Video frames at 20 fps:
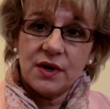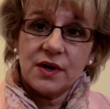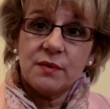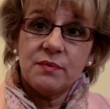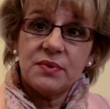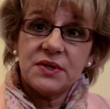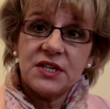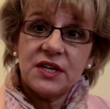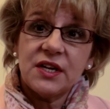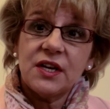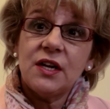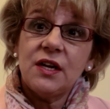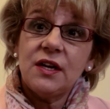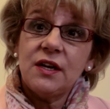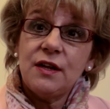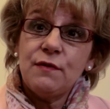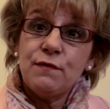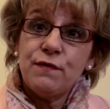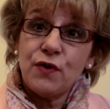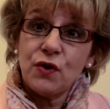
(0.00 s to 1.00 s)
and particularly
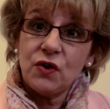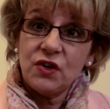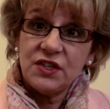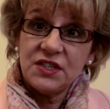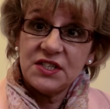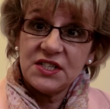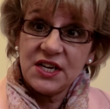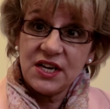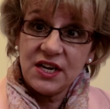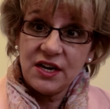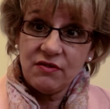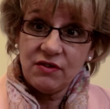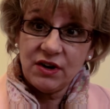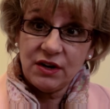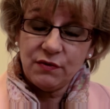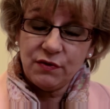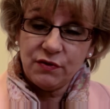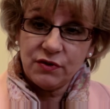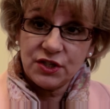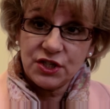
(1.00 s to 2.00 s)
volunteering
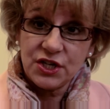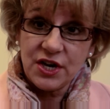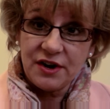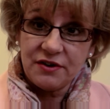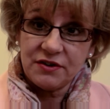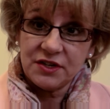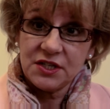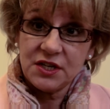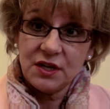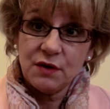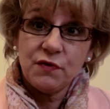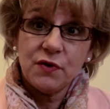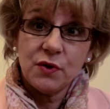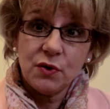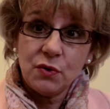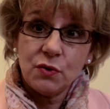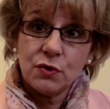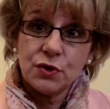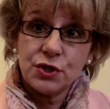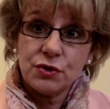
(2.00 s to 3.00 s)
for a charity, if you're
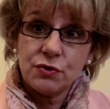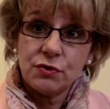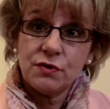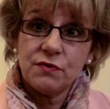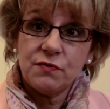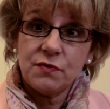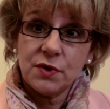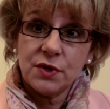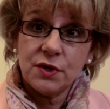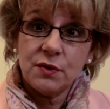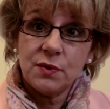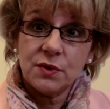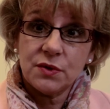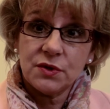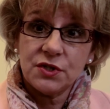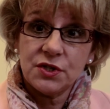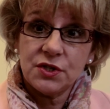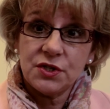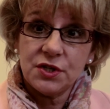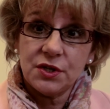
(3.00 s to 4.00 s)
not sure of what you want
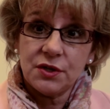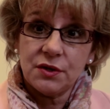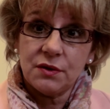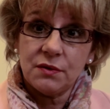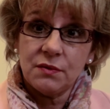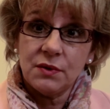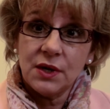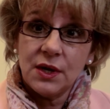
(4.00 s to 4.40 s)
to do,